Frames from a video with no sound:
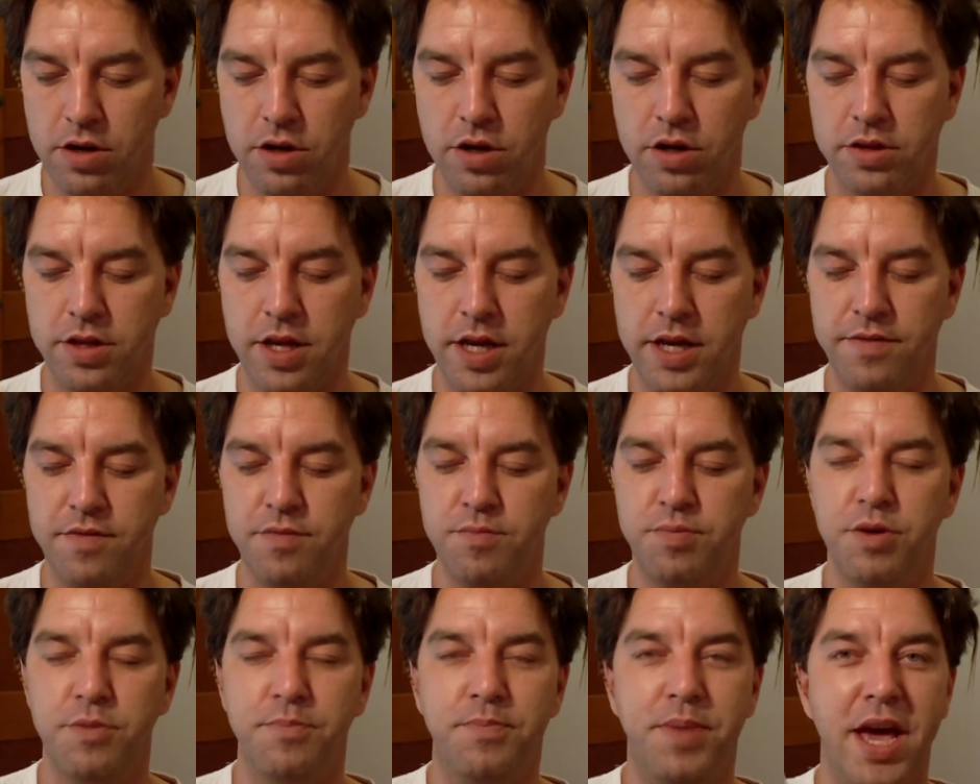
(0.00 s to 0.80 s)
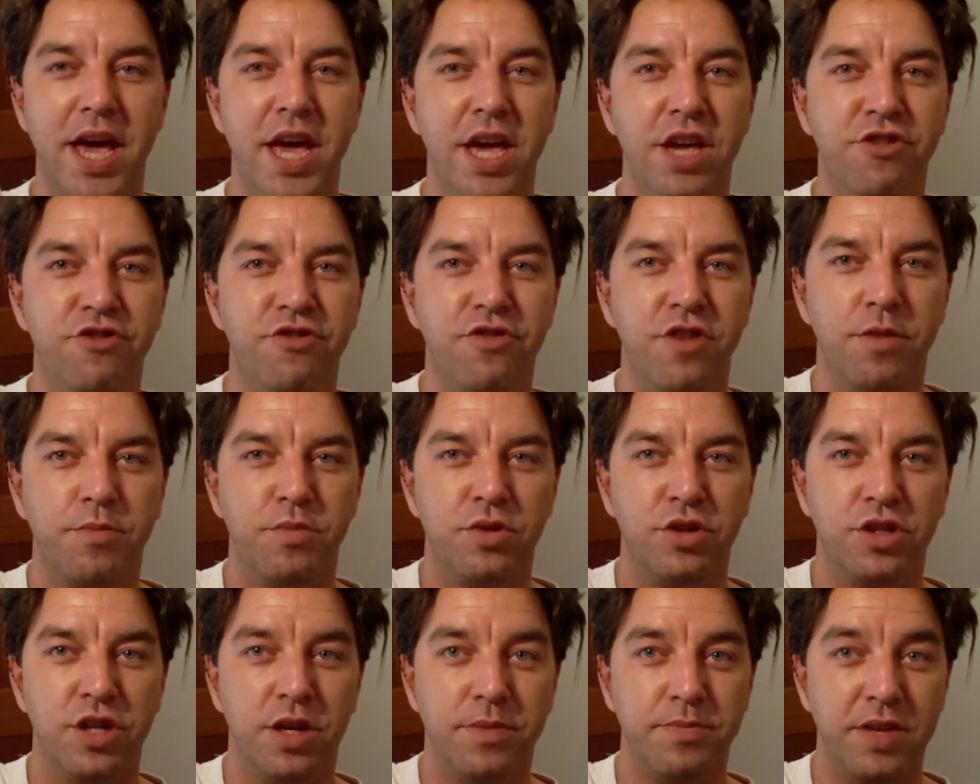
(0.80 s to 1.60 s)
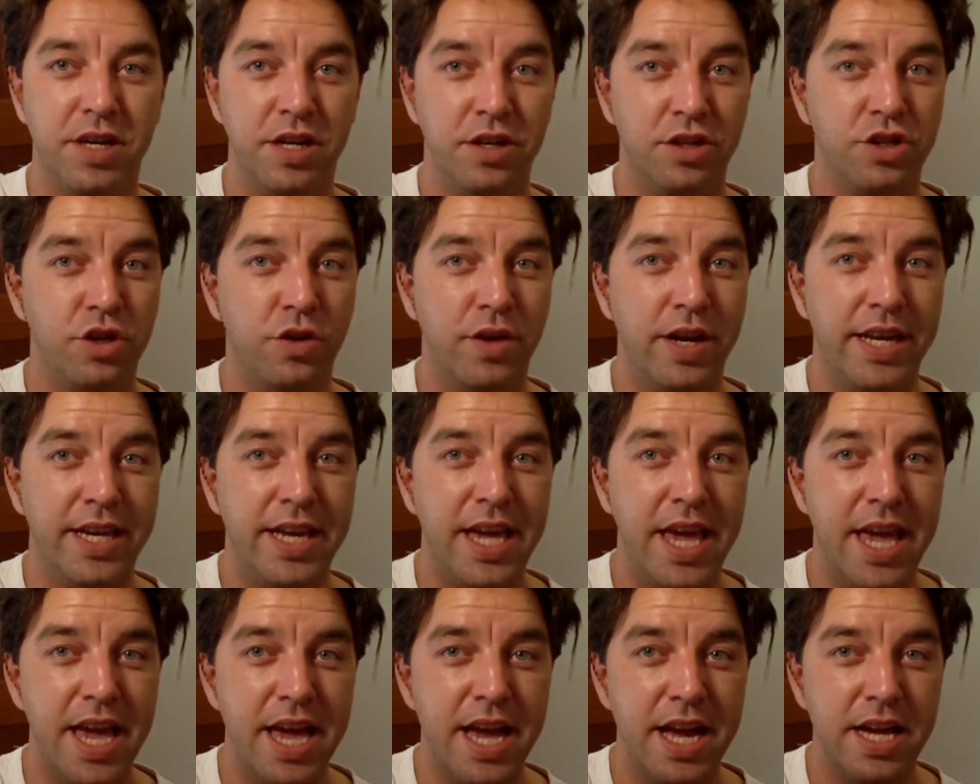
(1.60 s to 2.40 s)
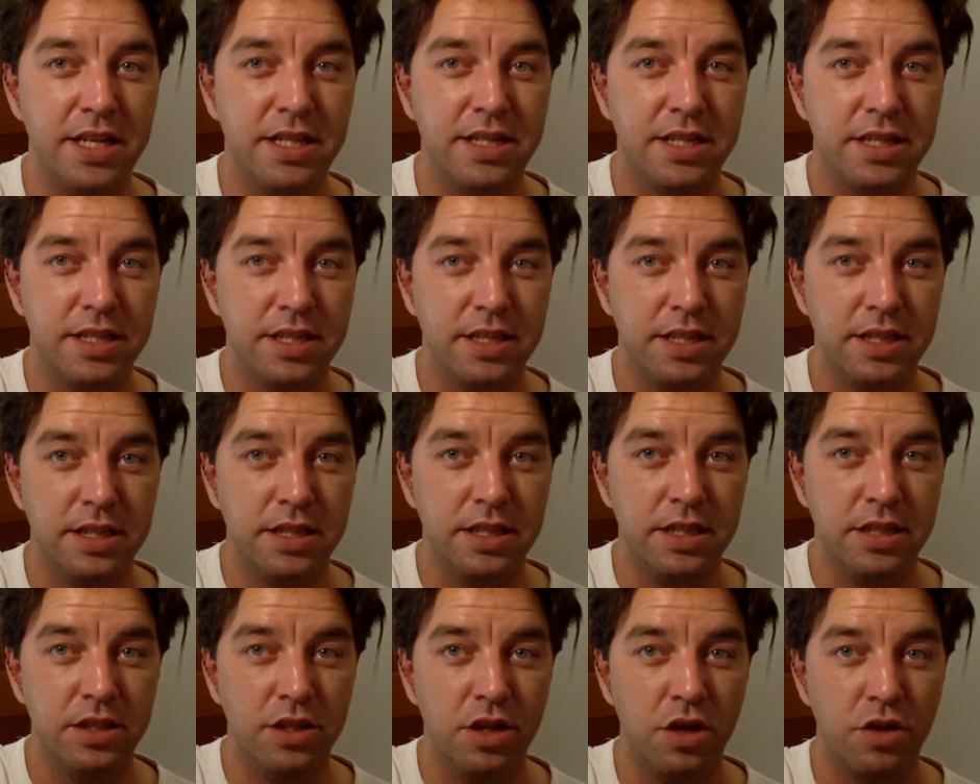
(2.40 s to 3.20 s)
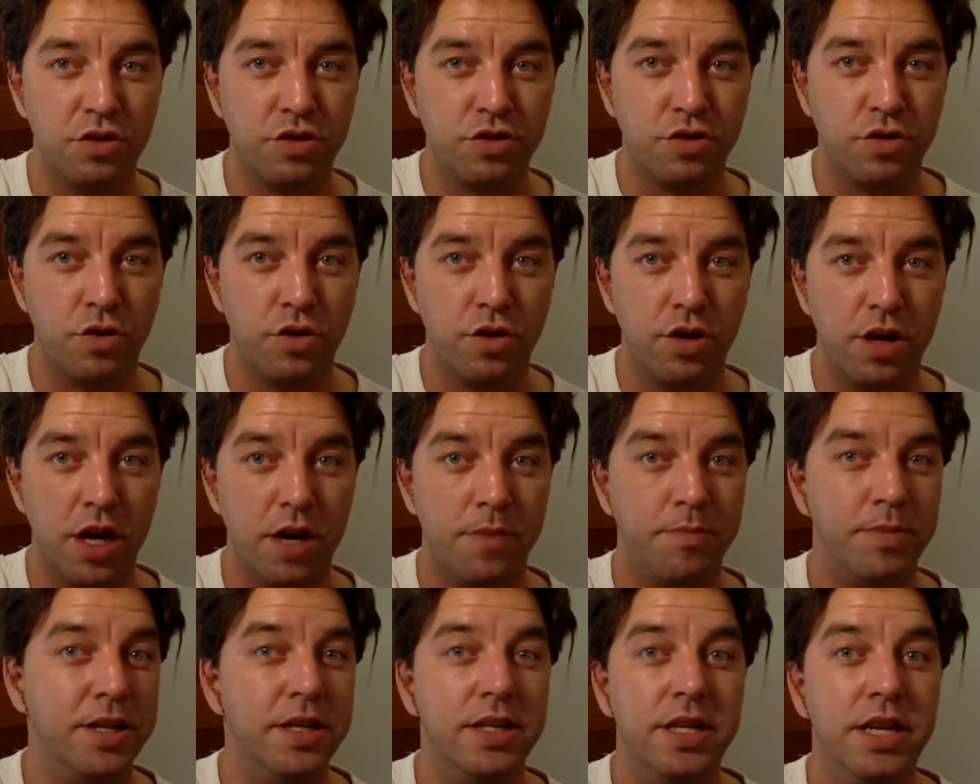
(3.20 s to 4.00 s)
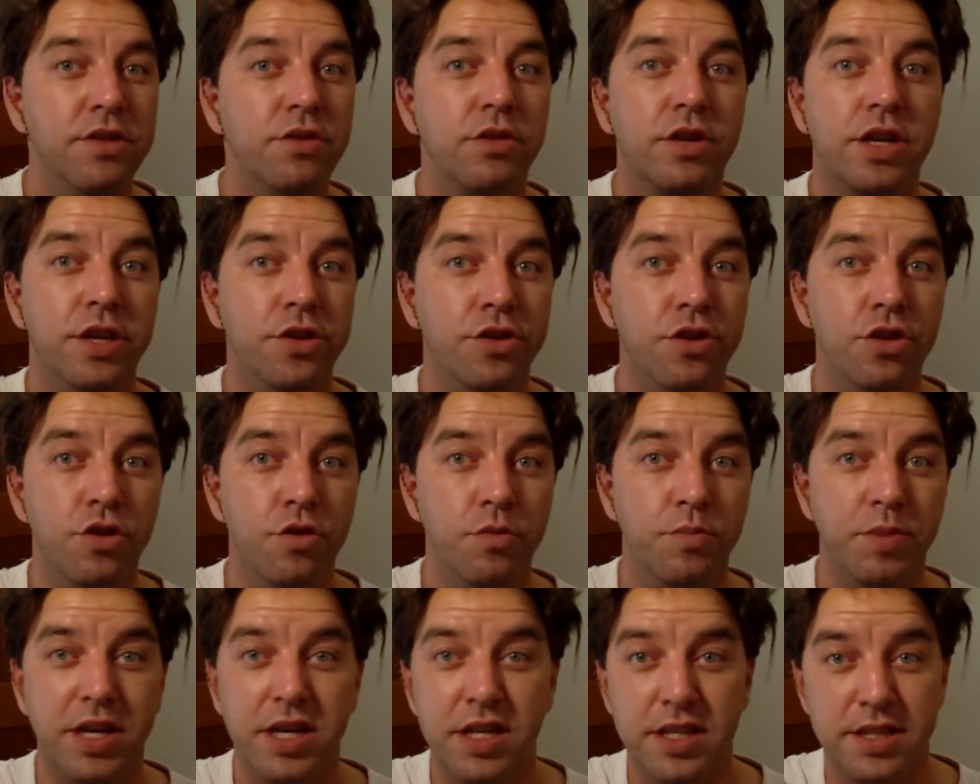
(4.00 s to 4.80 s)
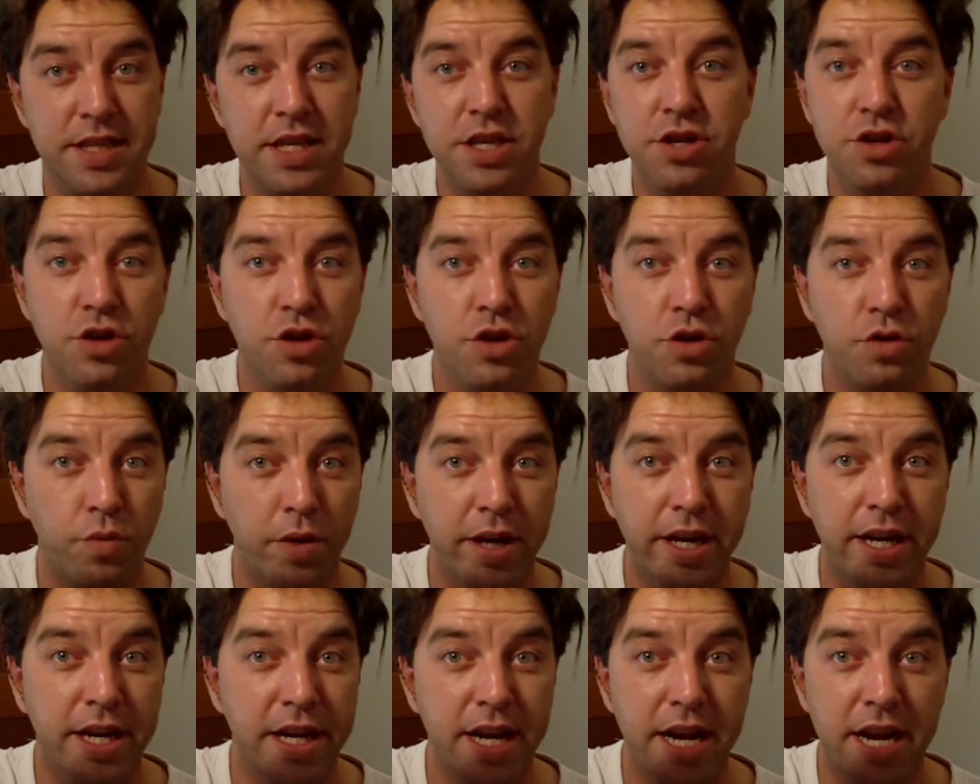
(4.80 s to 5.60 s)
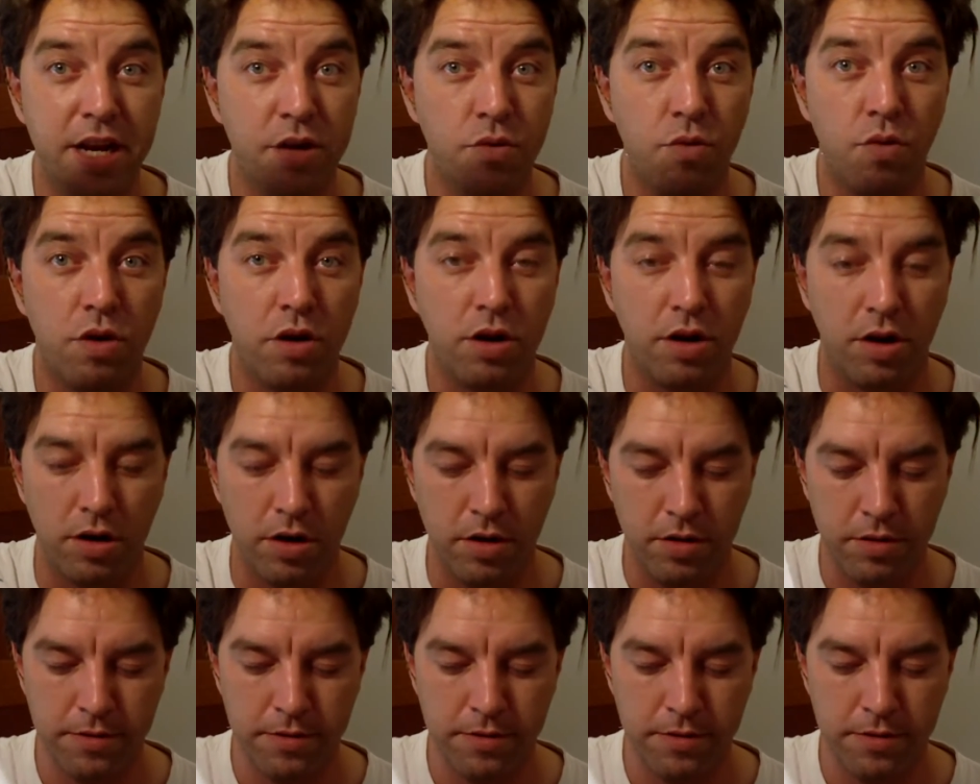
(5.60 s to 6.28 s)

look, they even put page numbers up there, so I can't, you know, screw it up, and neither can you, because then you can read it in order.